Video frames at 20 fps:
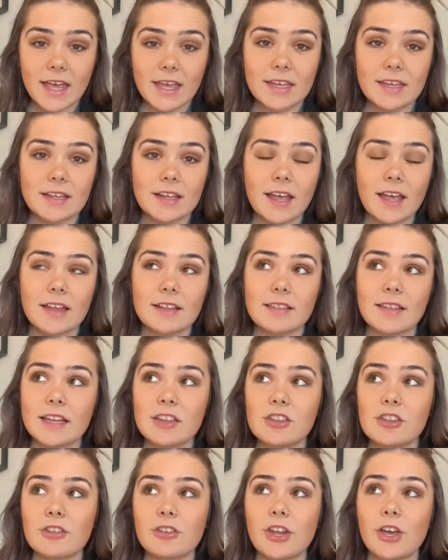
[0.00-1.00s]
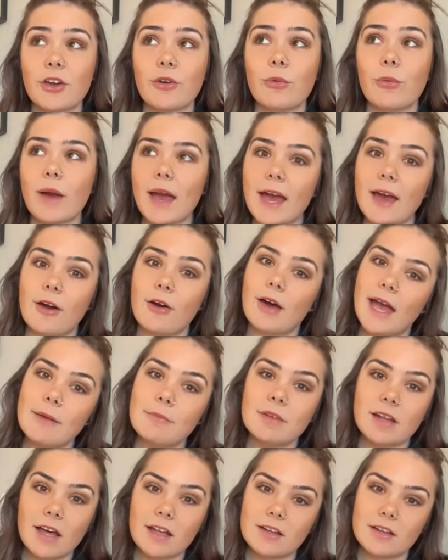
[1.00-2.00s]
It lets you know, wow,
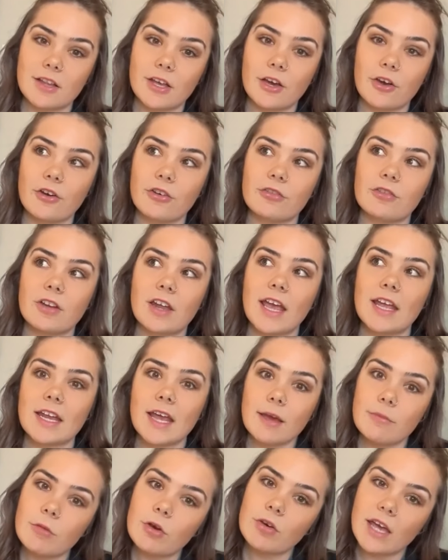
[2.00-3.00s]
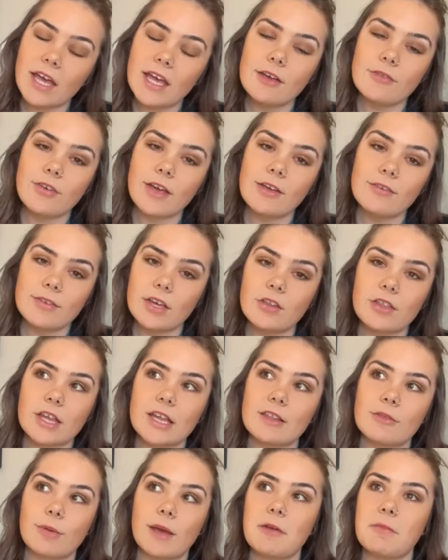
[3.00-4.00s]
I'm not alone, and I'm okay if I feel
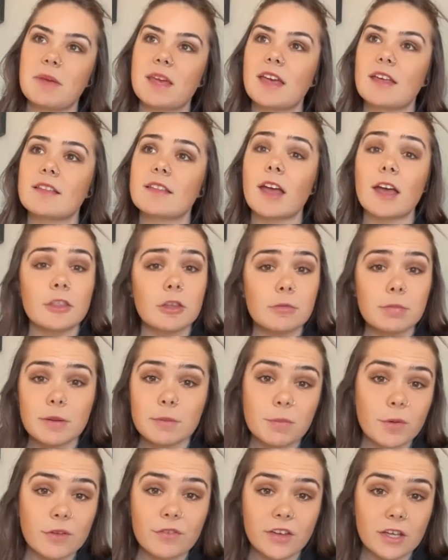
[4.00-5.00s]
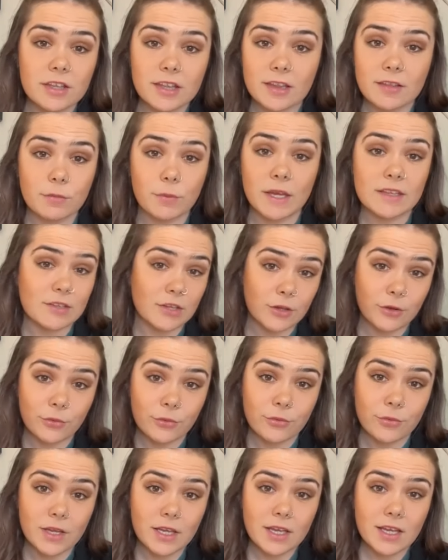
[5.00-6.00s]
this way because other people feel this way too,